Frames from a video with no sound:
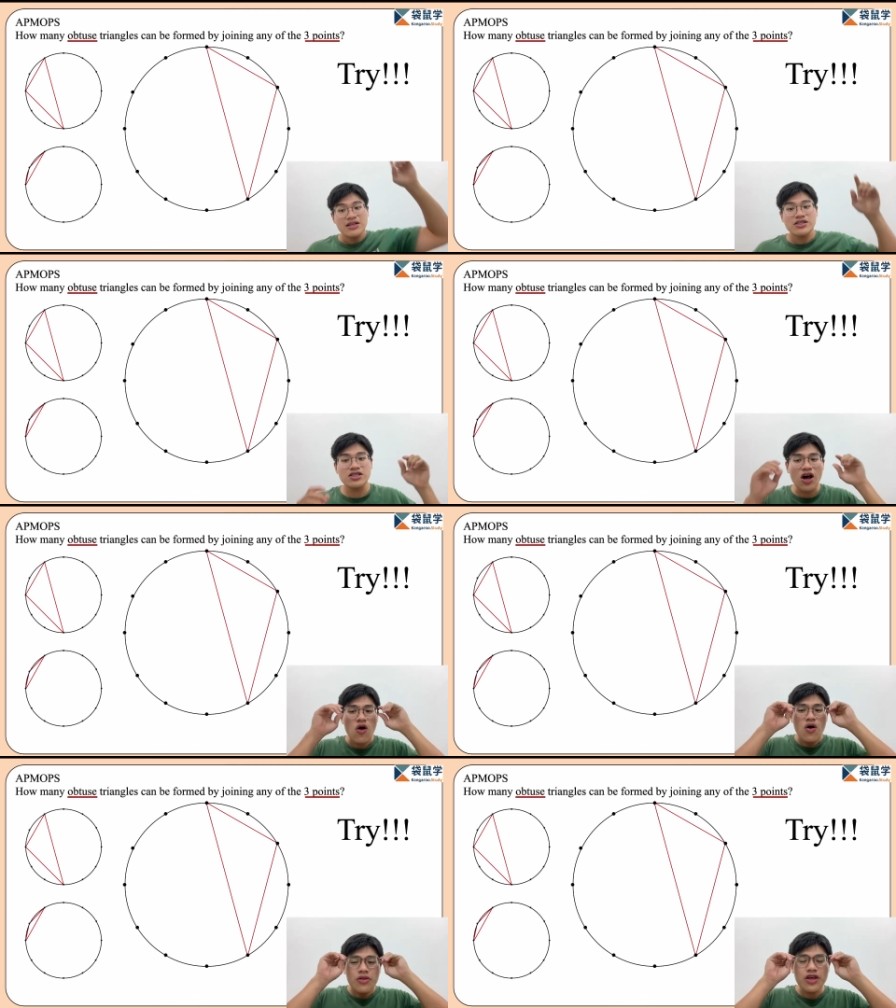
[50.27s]

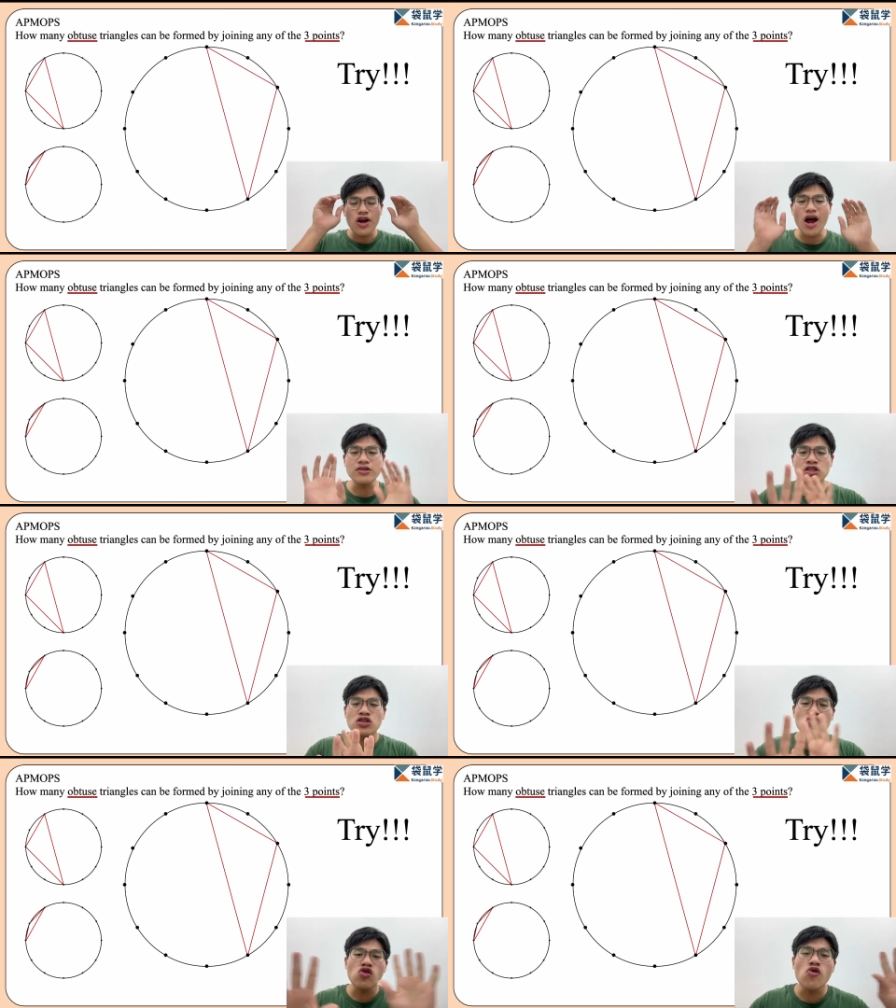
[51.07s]
So there are
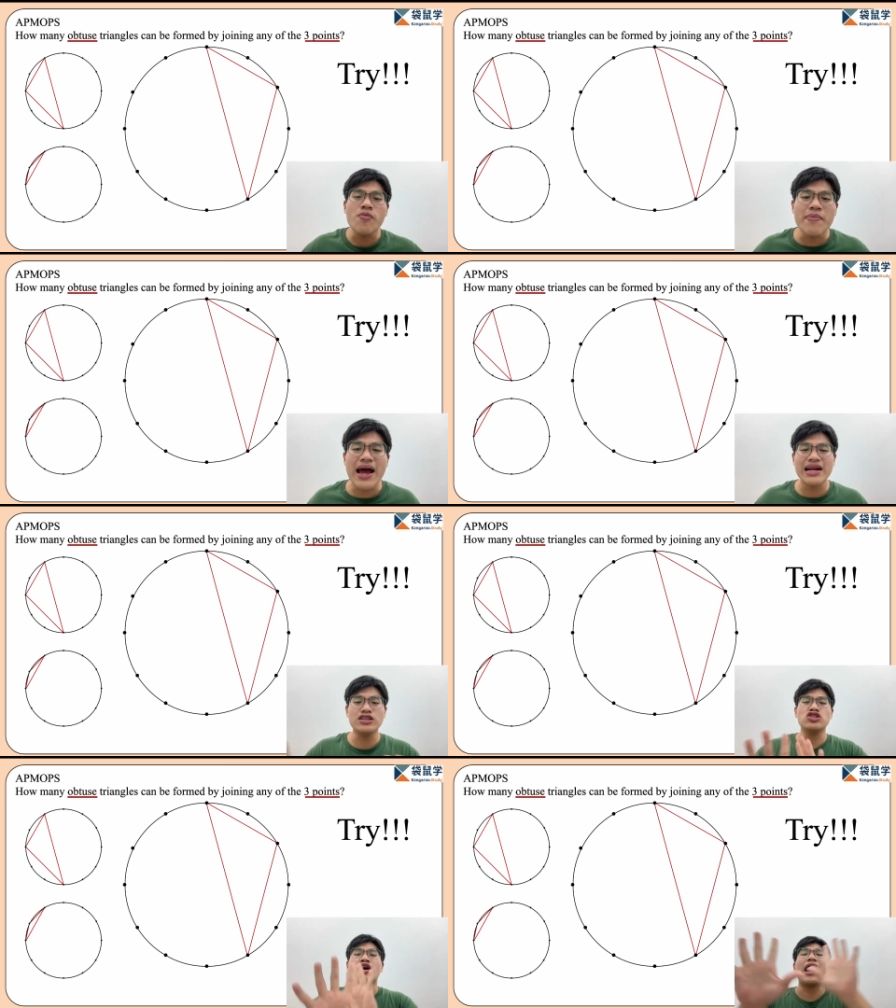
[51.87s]
too
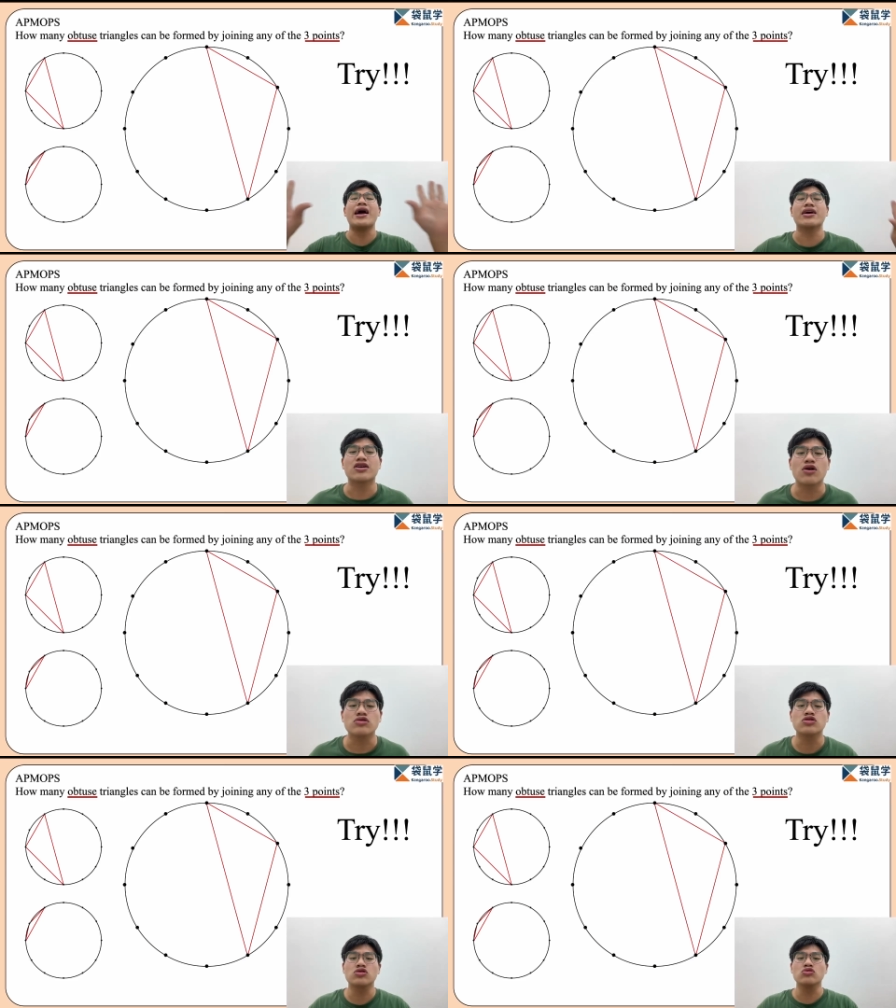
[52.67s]
many
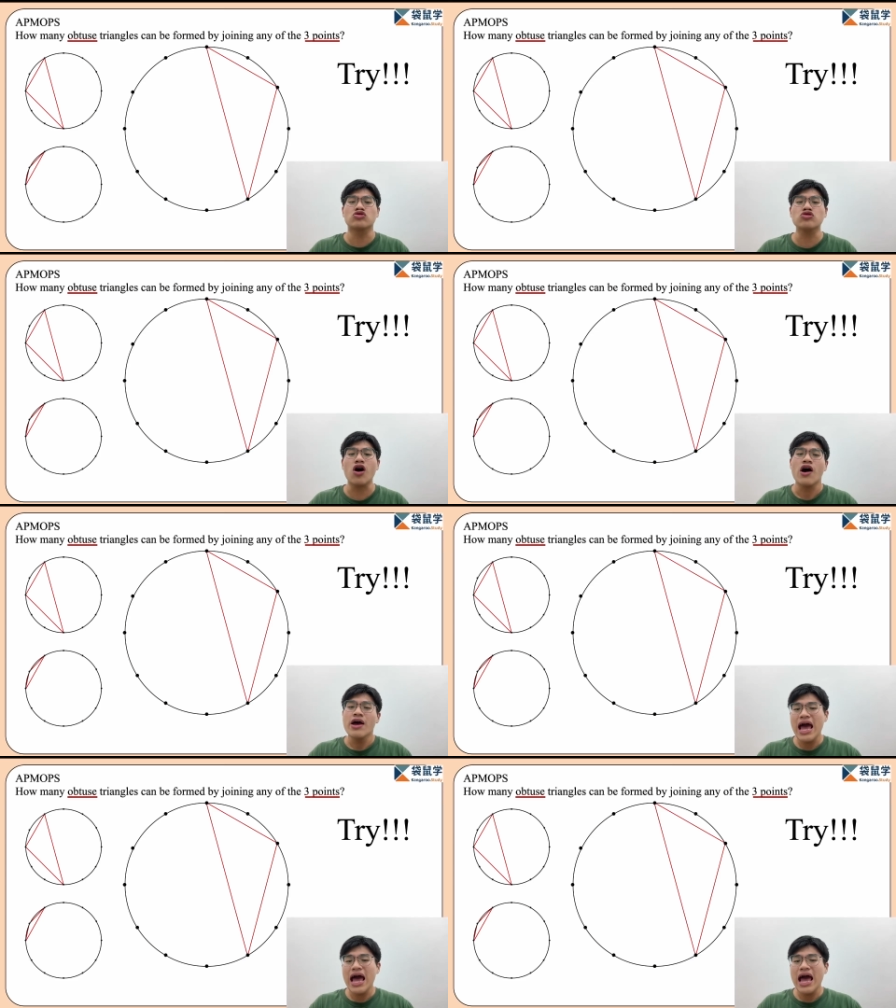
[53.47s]
triangles to draw,